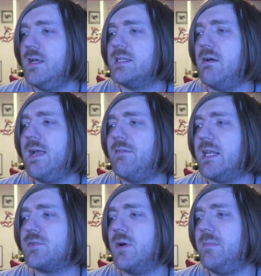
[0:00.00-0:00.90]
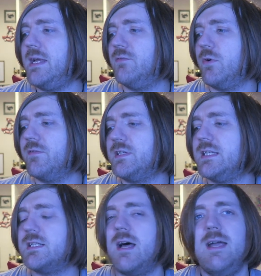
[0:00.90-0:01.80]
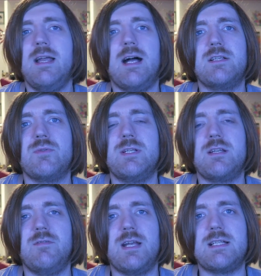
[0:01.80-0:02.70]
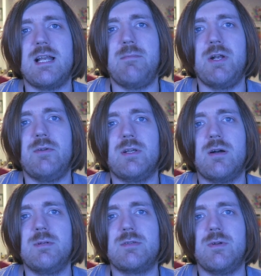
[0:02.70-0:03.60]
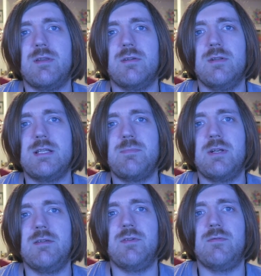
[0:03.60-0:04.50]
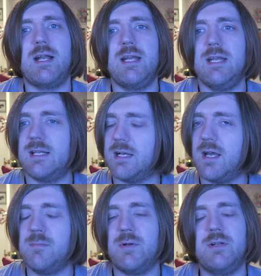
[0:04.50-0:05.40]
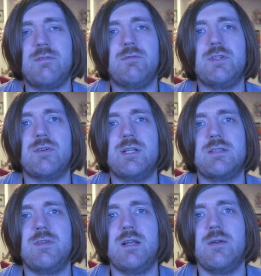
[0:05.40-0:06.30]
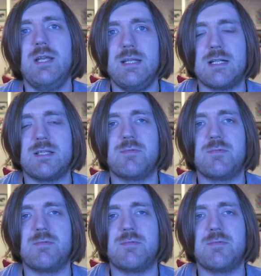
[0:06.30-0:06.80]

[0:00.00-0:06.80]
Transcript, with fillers: So there we have it, that's what I made of One of Us is Lying. As always, don't forget to let me know in the comments what you thought of this book. If you read it, hit that like button if you've enjoyed this video, hit that